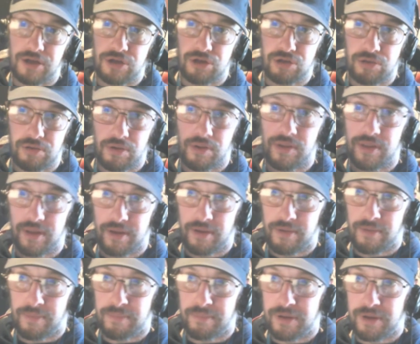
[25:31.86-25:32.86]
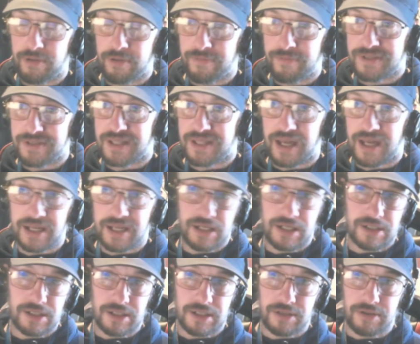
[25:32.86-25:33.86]
doing the maneuvers that I
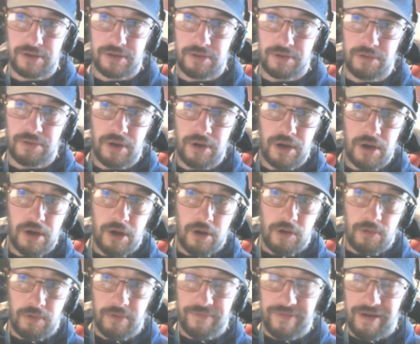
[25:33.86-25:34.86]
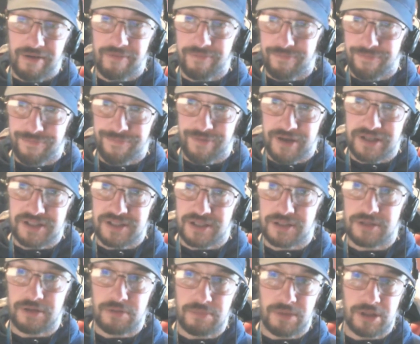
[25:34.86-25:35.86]
needed to do without fussing
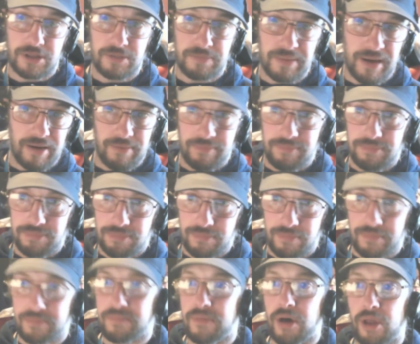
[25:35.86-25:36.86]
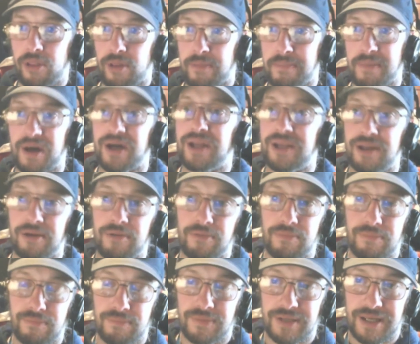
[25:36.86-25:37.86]
too much about other minute
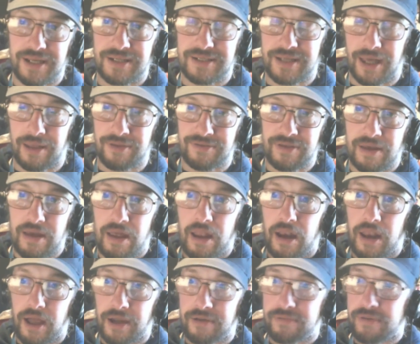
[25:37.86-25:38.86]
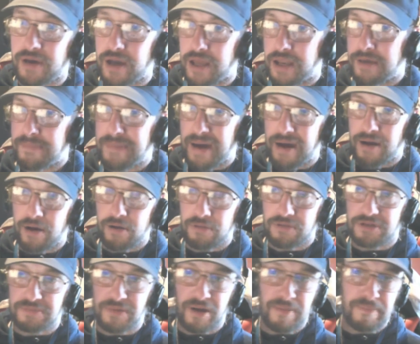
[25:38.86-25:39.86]
details. Like worrying about, is
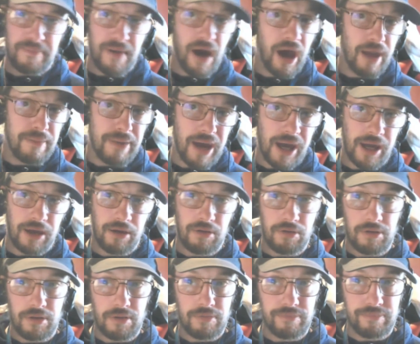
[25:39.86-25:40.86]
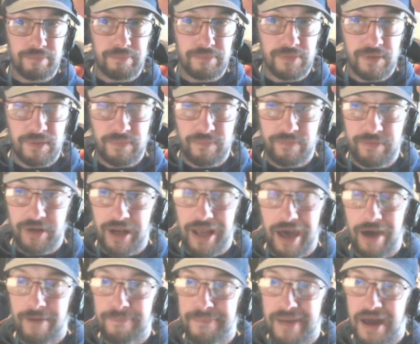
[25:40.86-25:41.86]
my iPad going to run
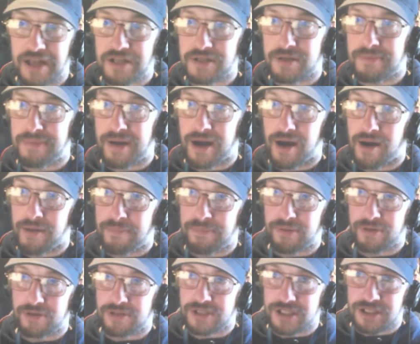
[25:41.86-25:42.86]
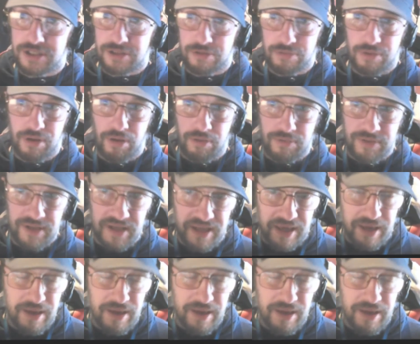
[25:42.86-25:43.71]
out of battery power because it's too cold today?